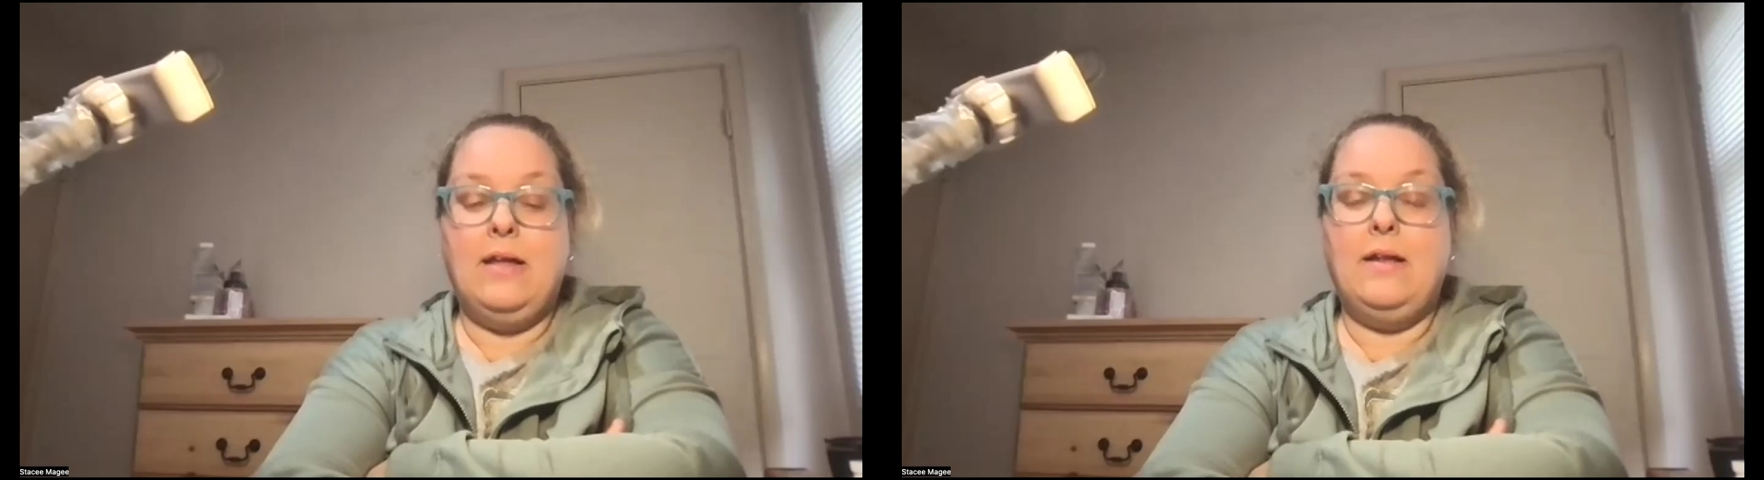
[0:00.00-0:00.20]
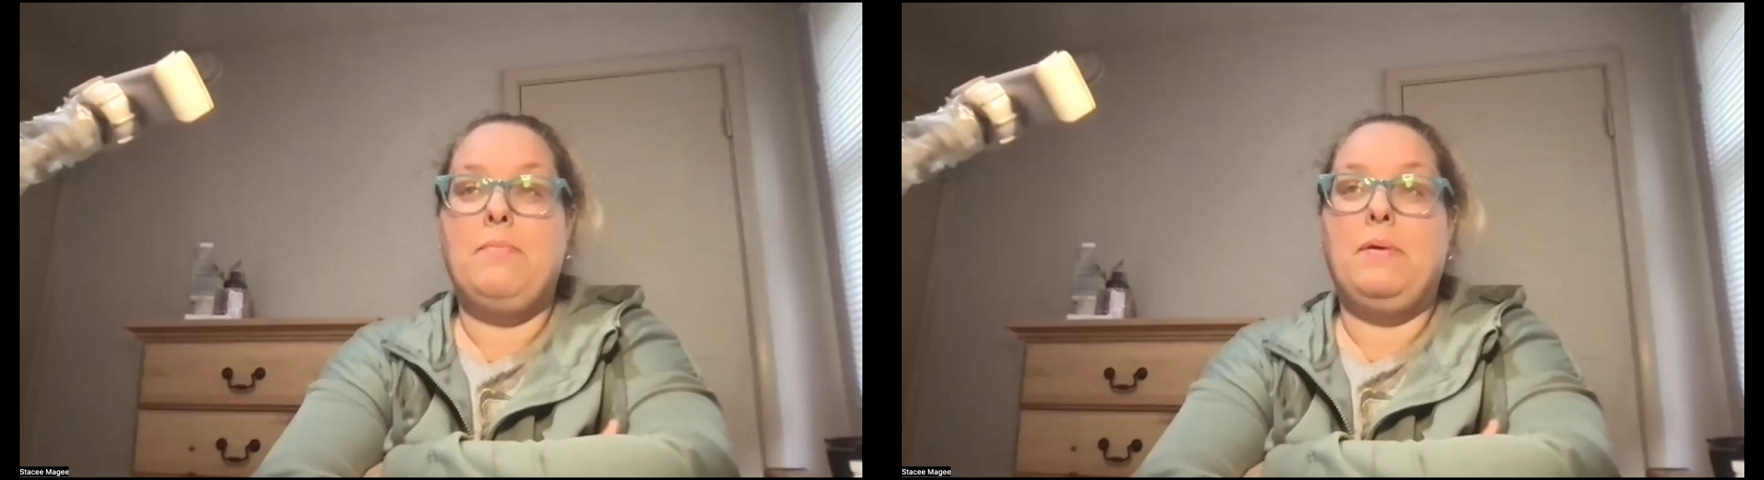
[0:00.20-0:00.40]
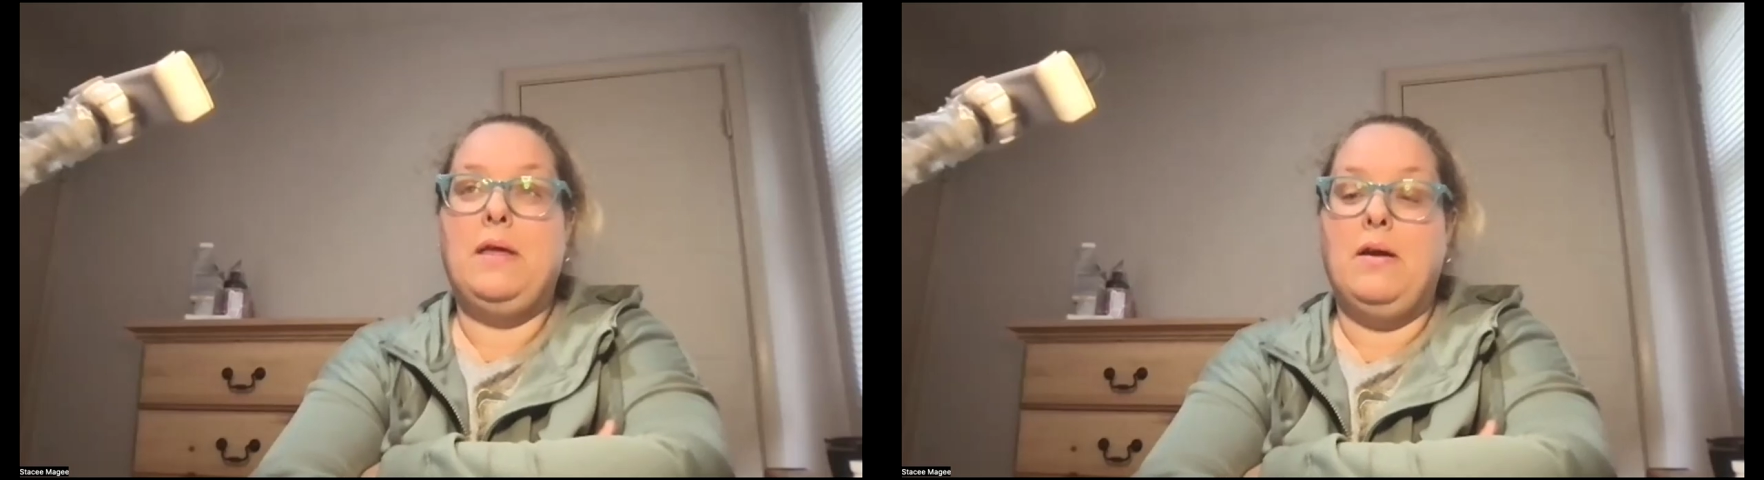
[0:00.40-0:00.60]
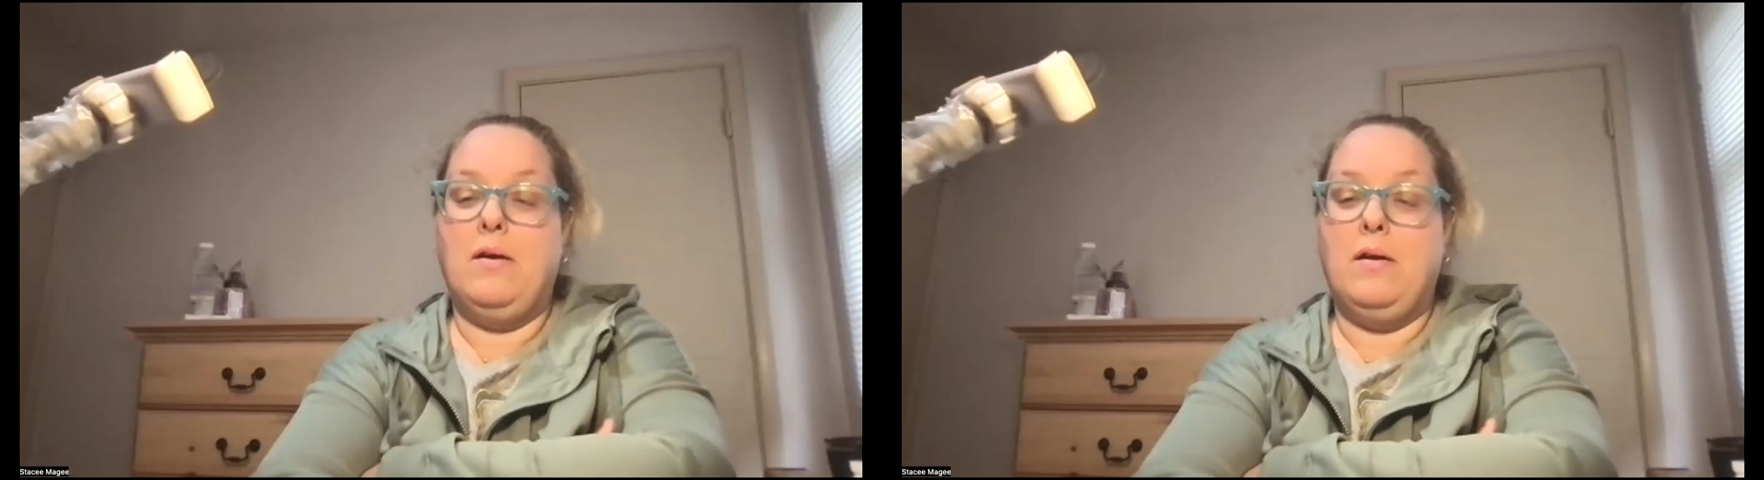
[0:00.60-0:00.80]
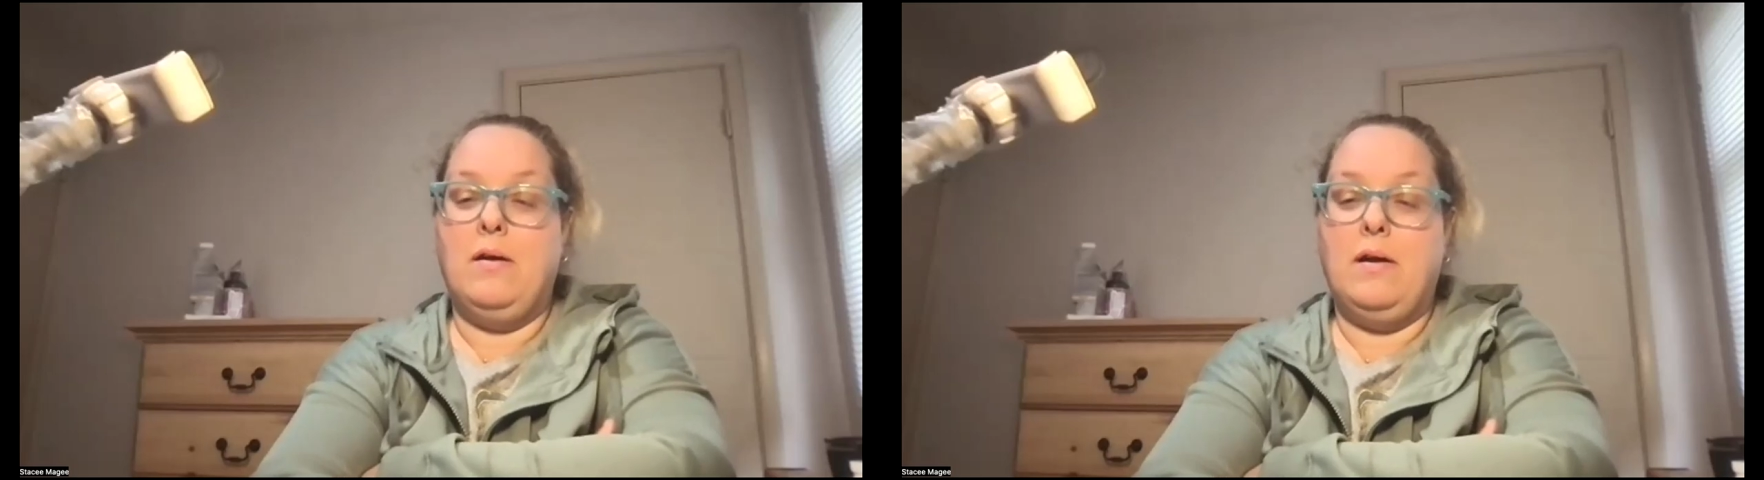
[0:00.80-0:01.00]
can
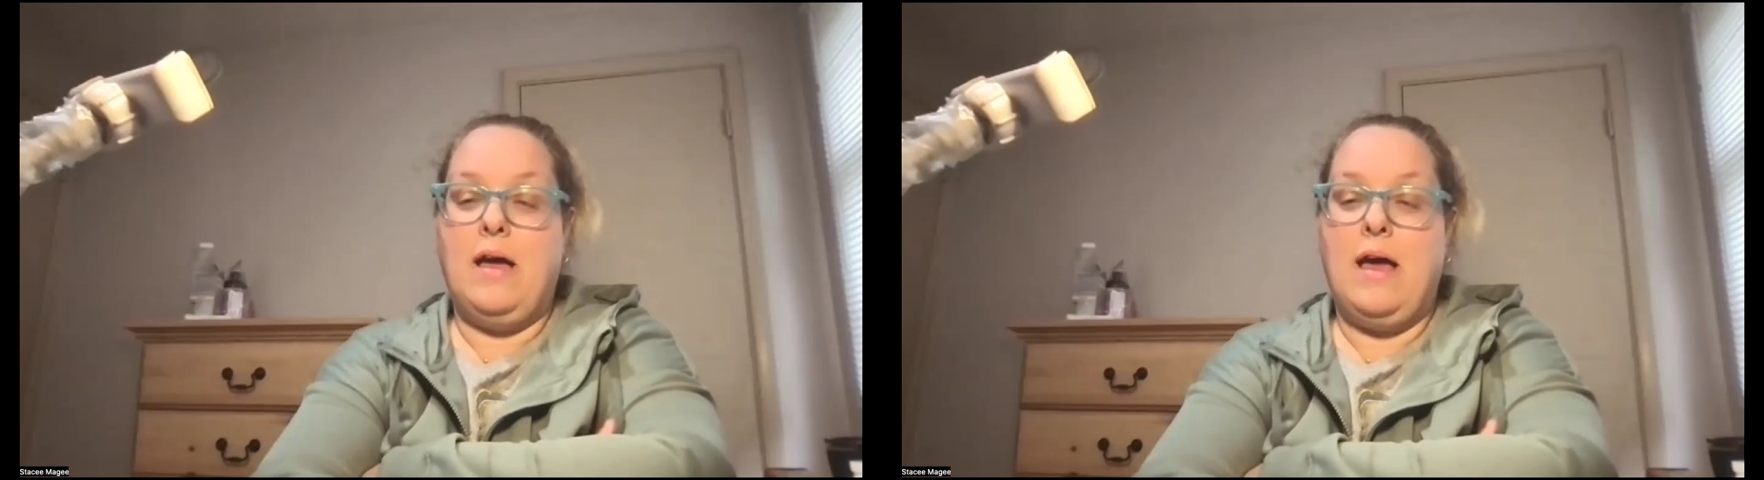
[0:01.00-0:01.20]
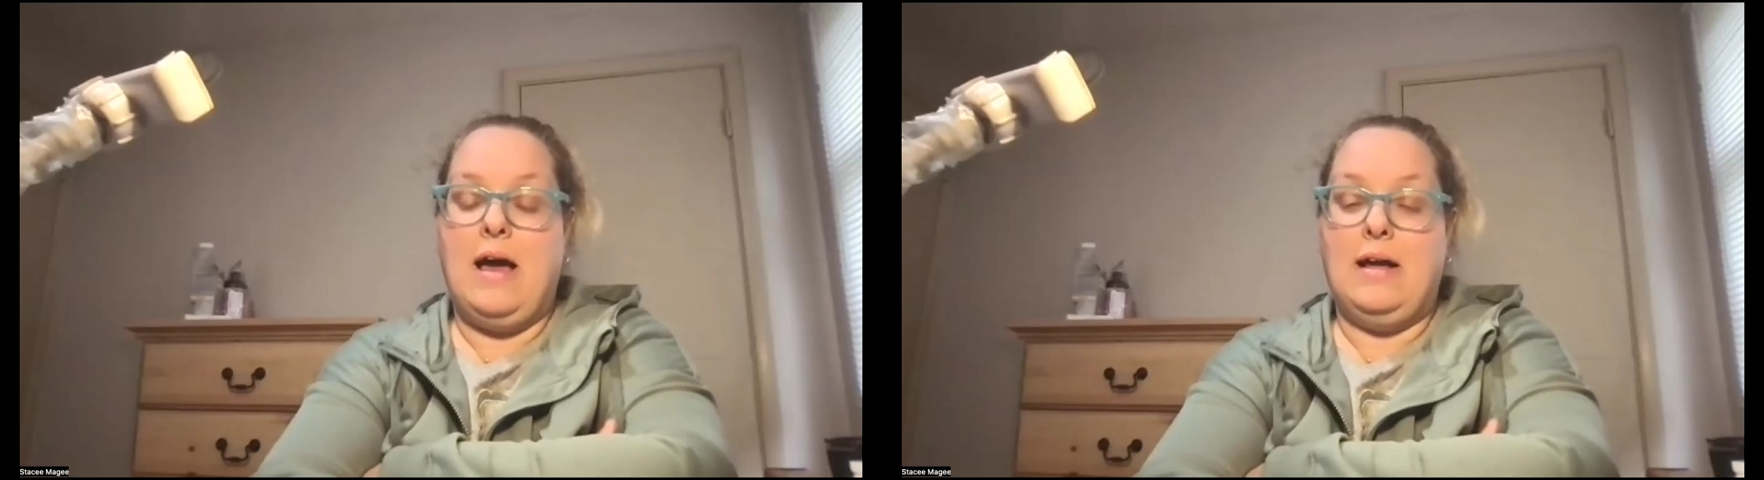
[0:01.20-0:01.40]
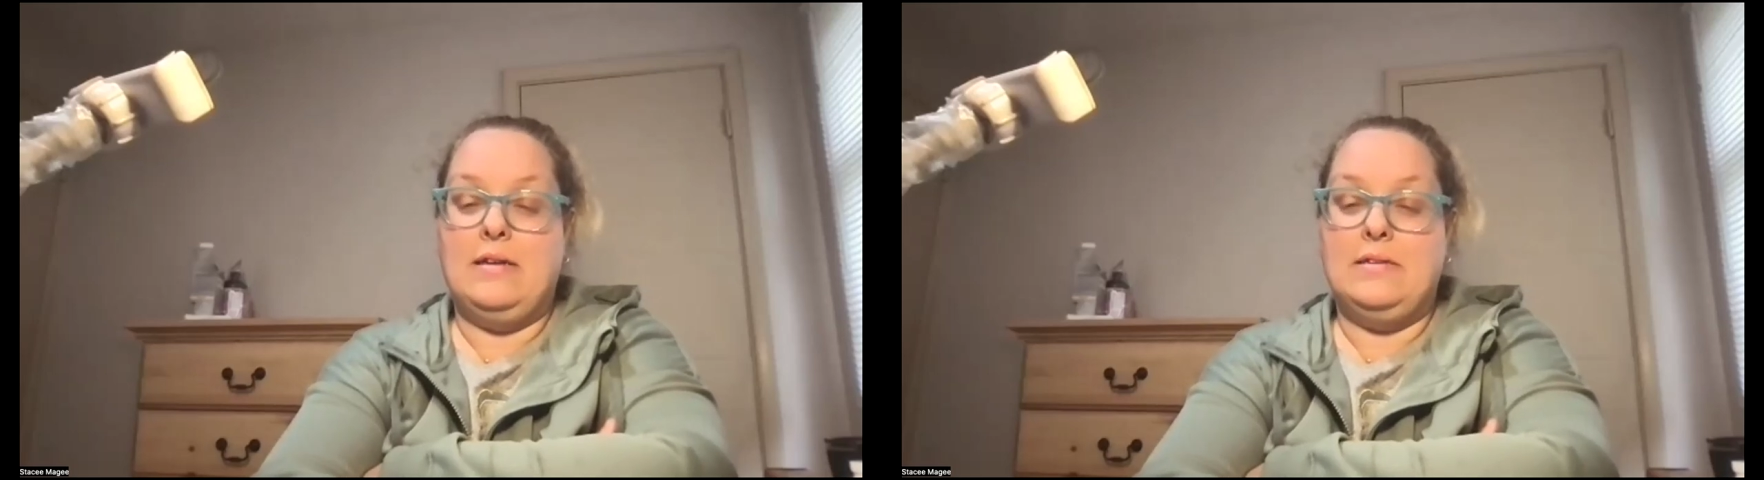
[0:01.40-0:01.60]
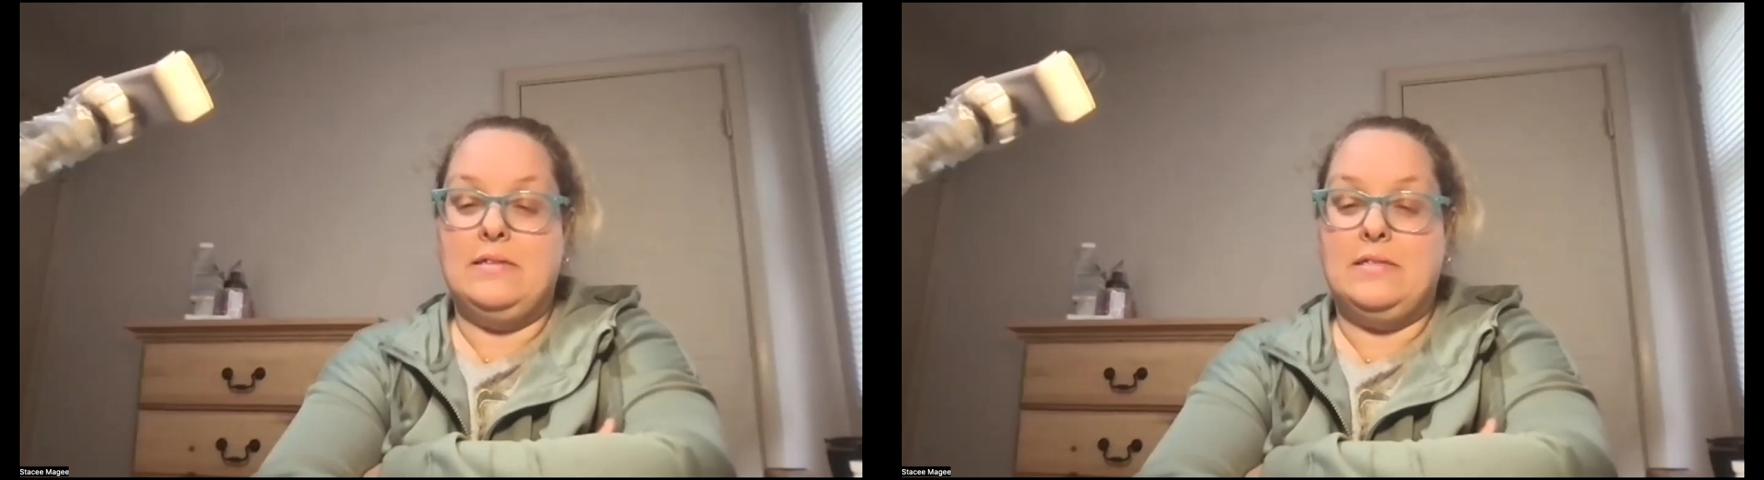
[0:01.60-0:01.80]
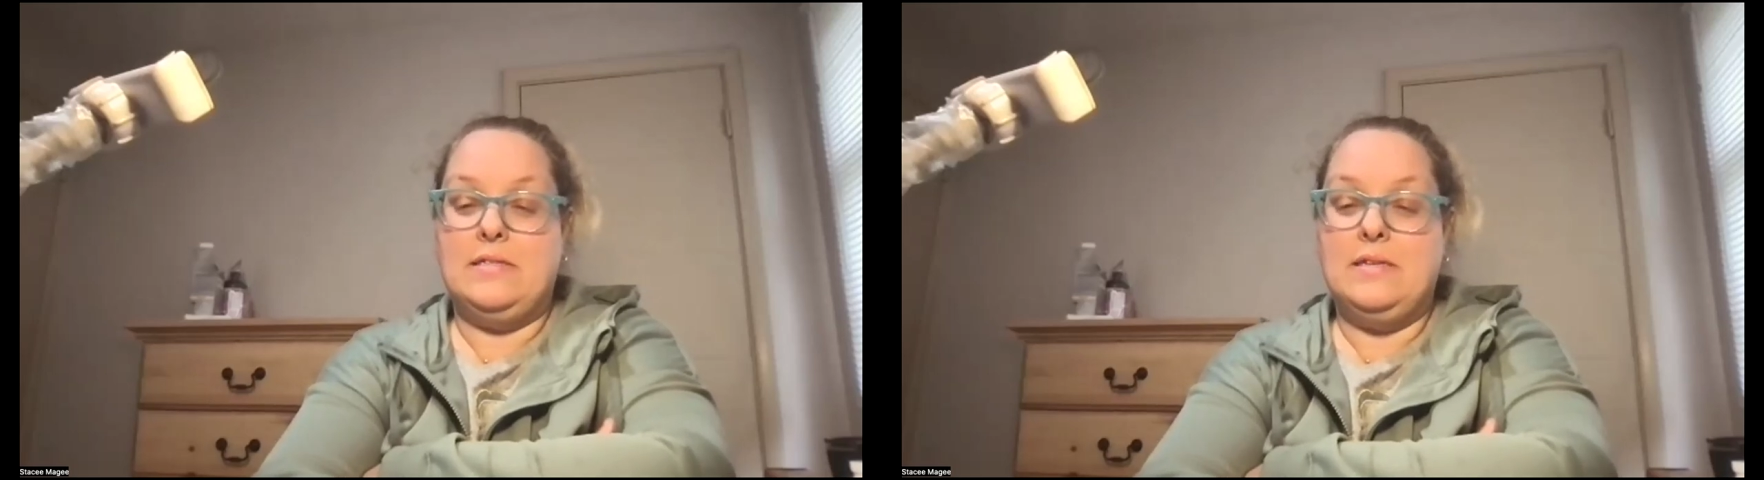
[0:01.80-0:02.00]
appear
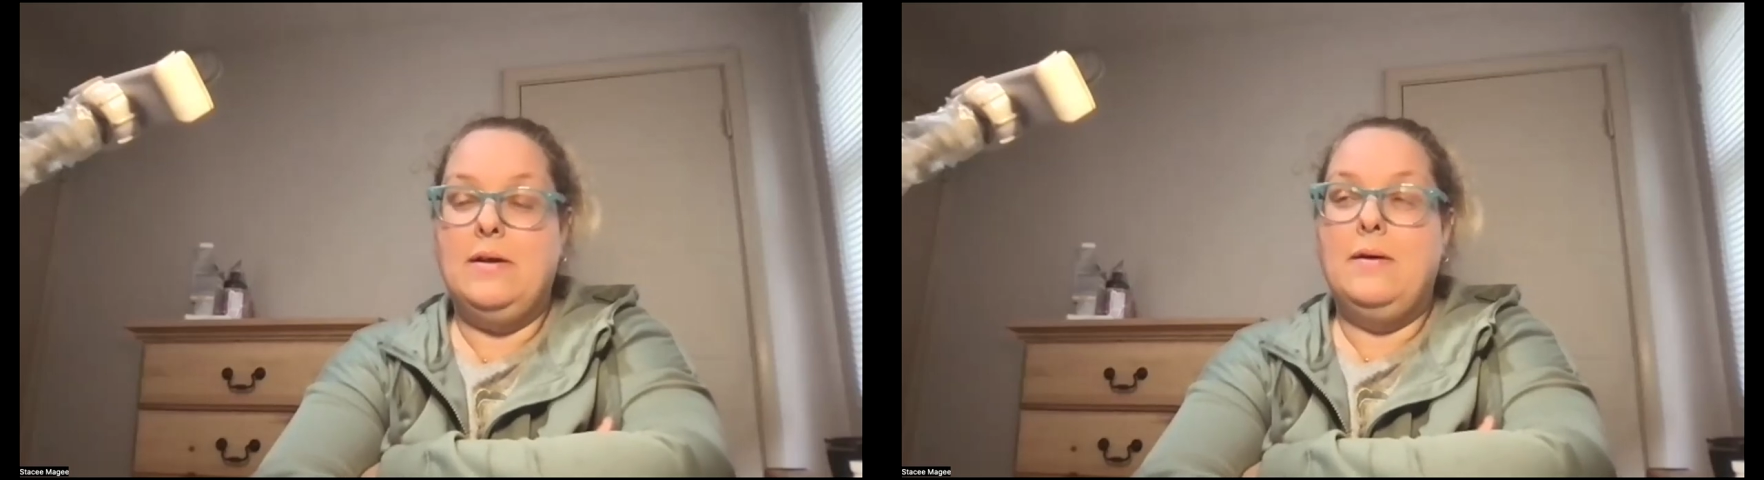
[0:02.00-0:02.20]
as,